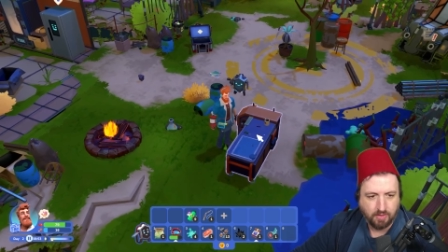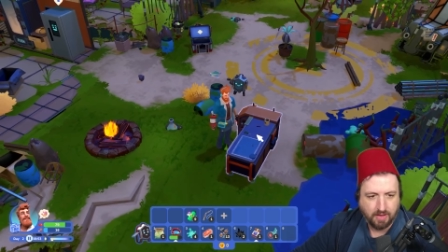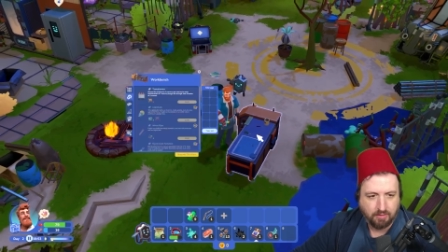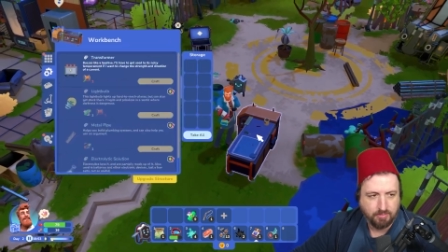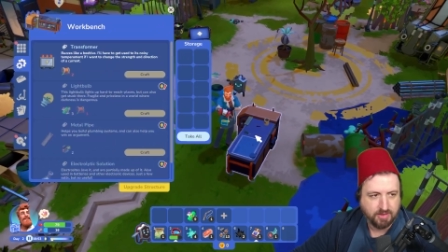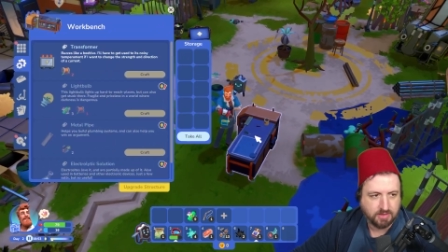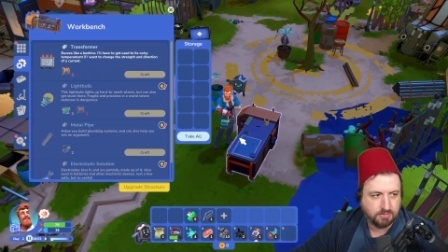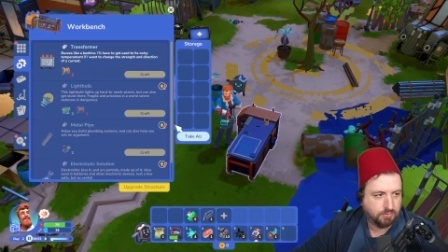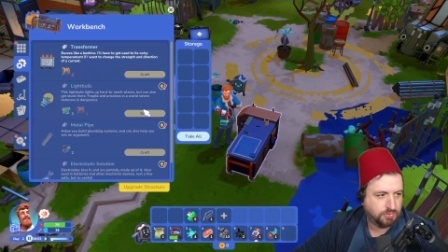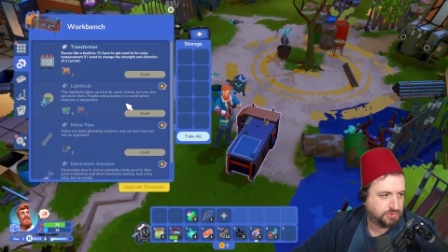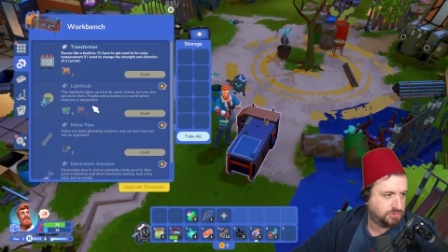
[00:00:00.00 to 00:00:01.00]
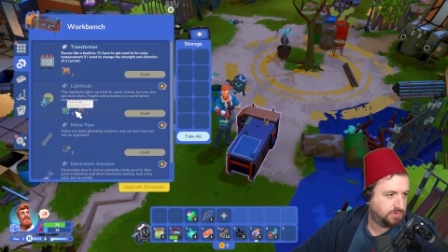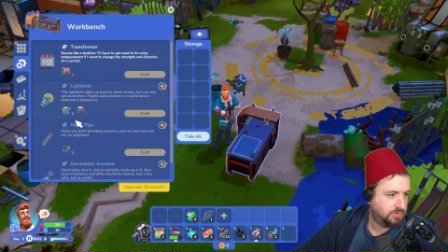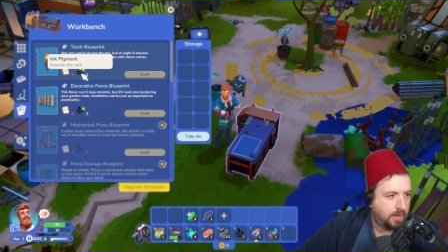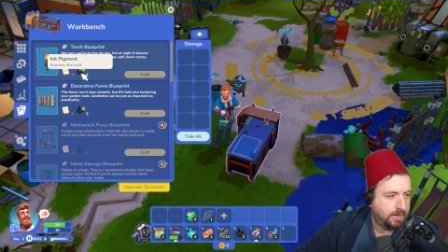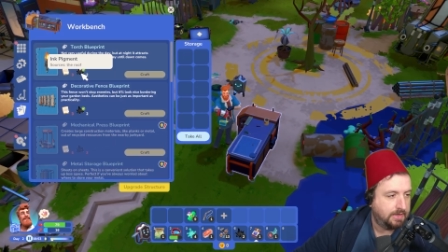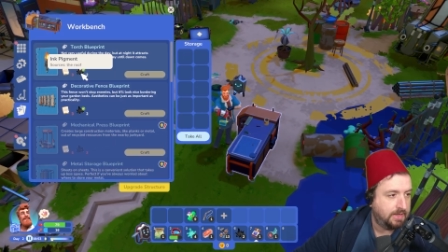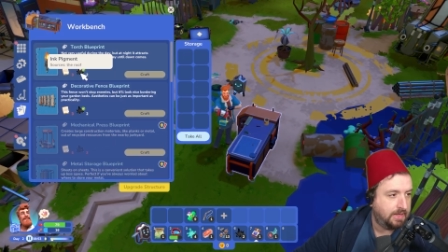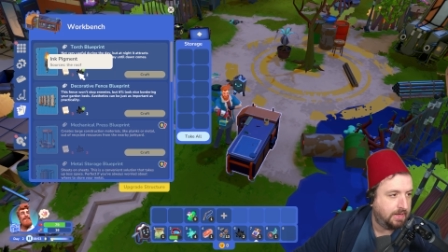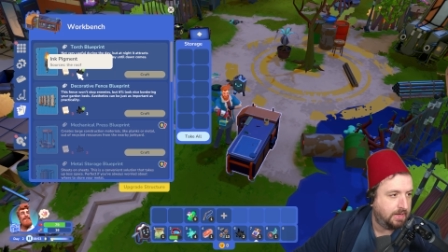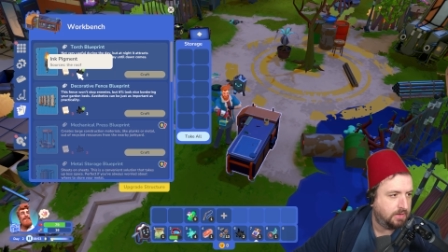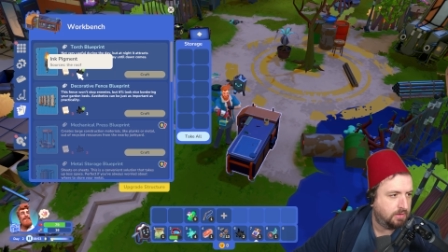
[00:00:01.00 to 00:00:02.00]
how do I make a torch? I
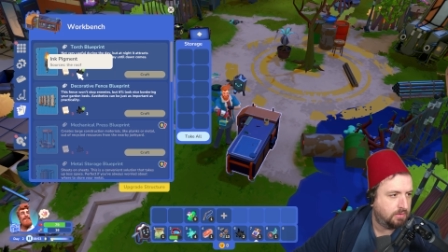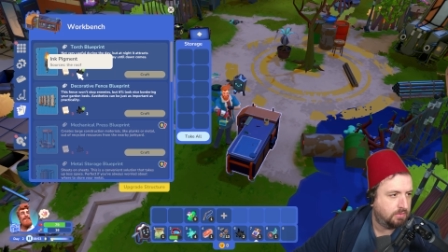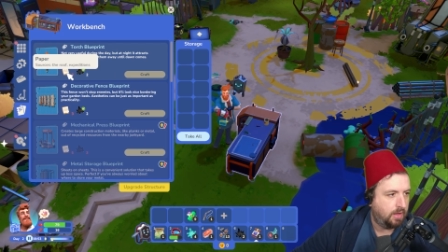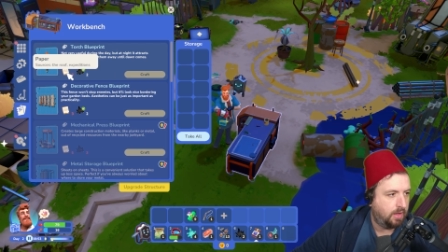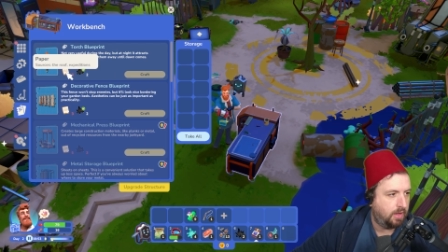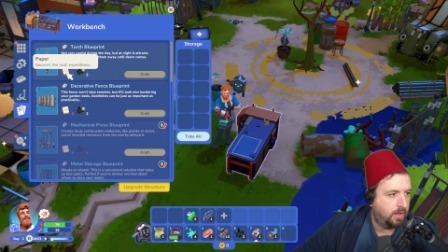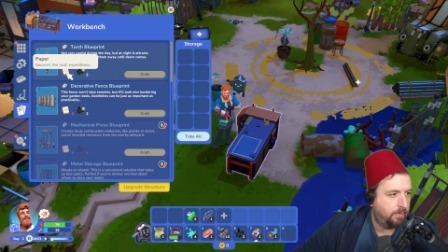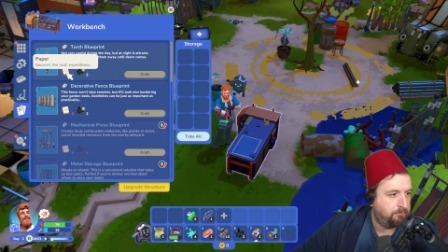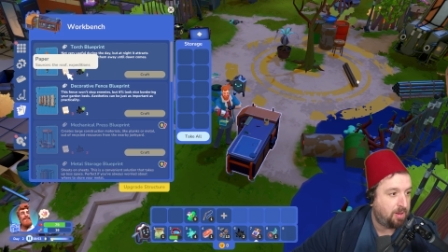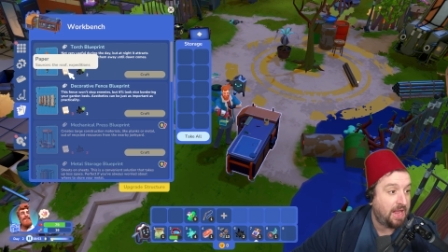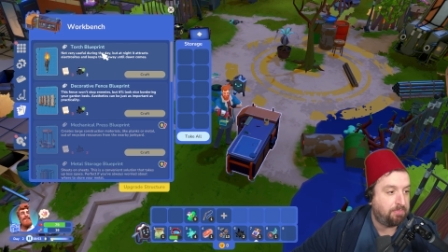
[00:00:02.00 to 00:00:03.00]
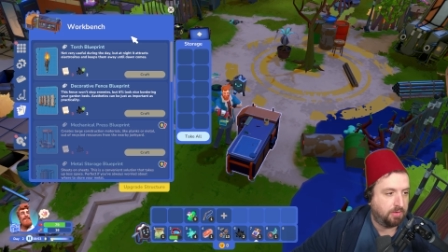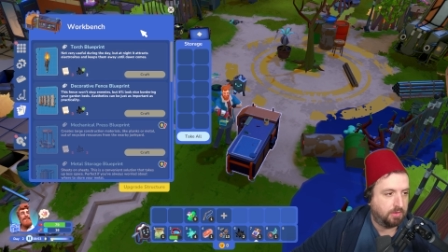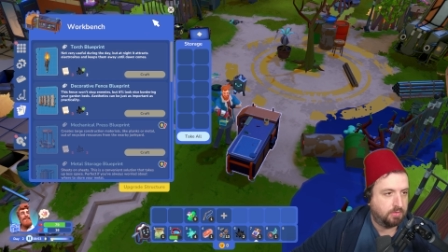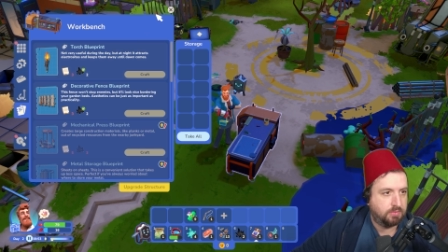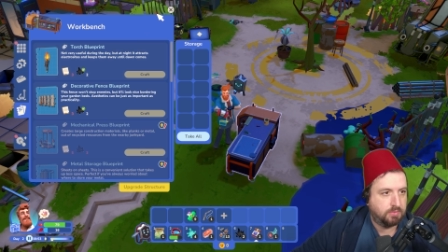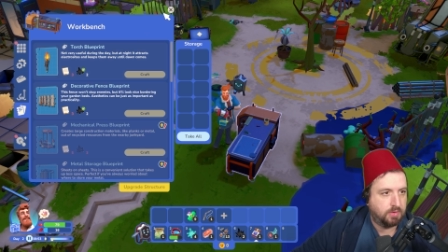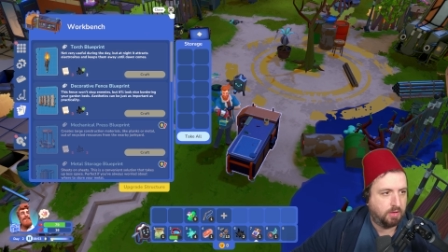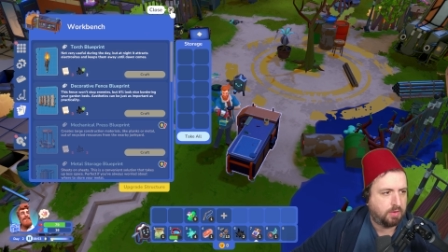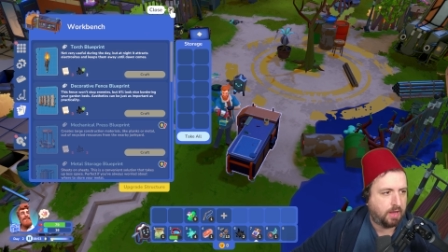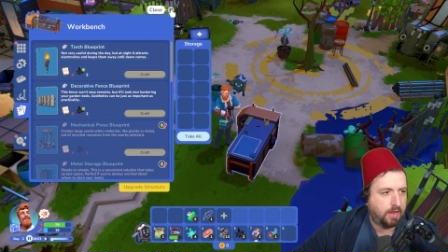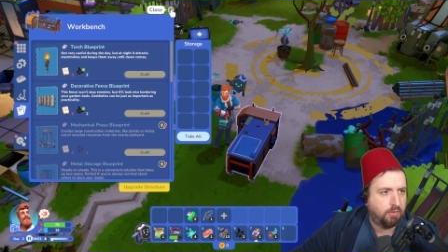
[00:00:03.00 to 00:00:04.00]
need paper.
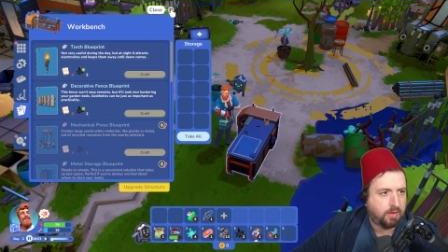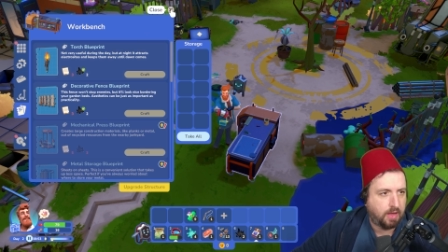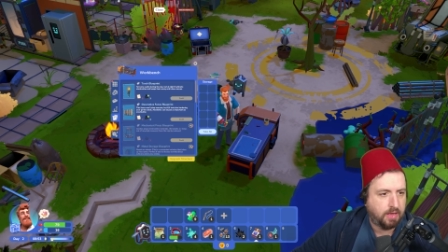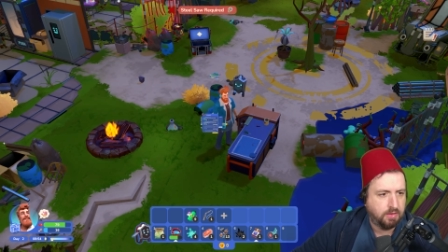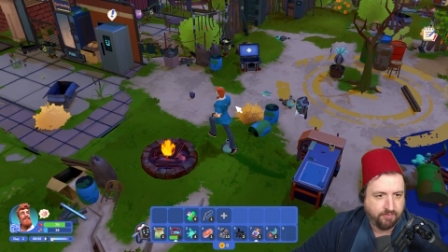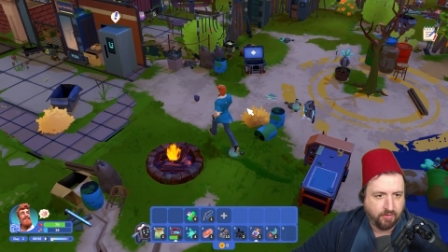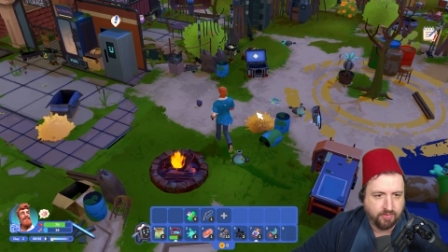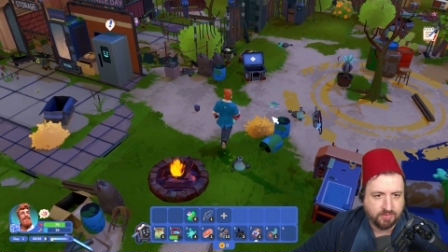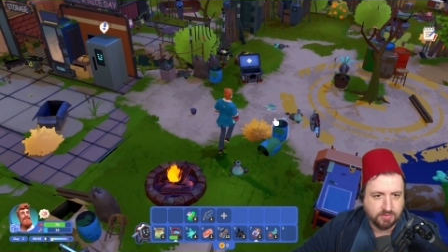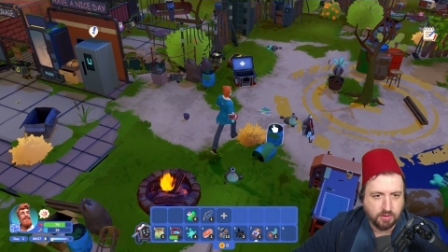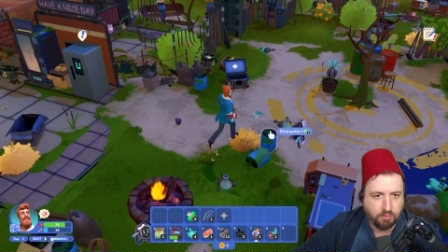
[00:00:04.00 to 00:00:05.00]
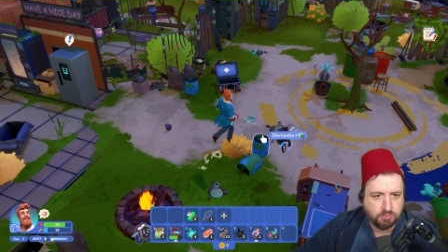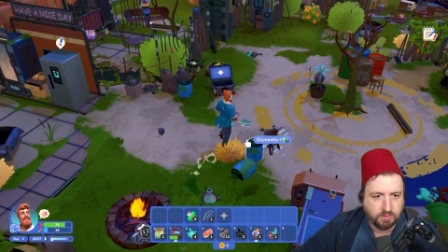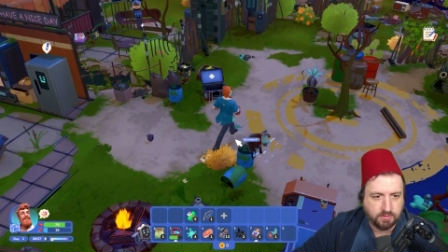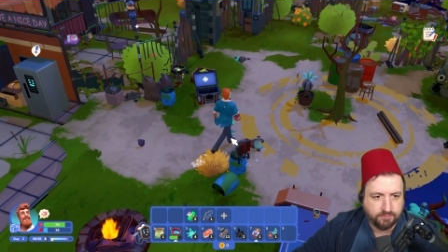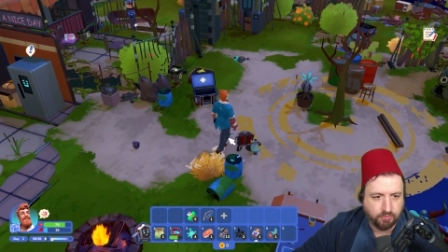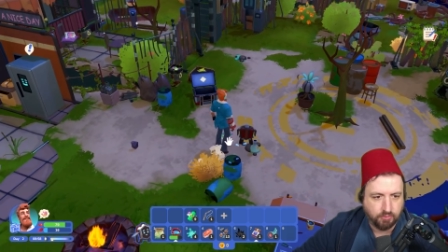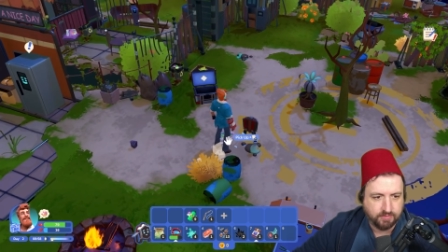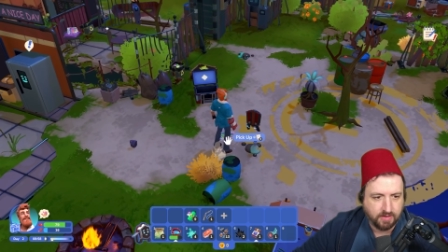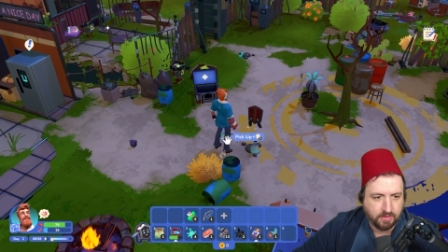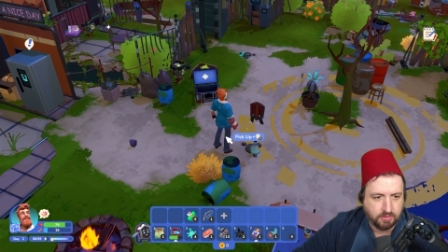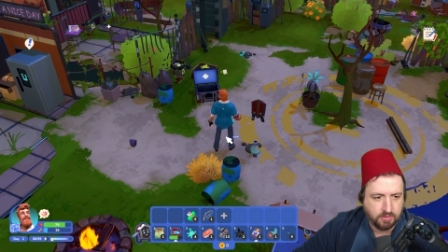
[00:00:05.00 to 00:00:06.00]
Okay. Found these notes on the floor. Is that good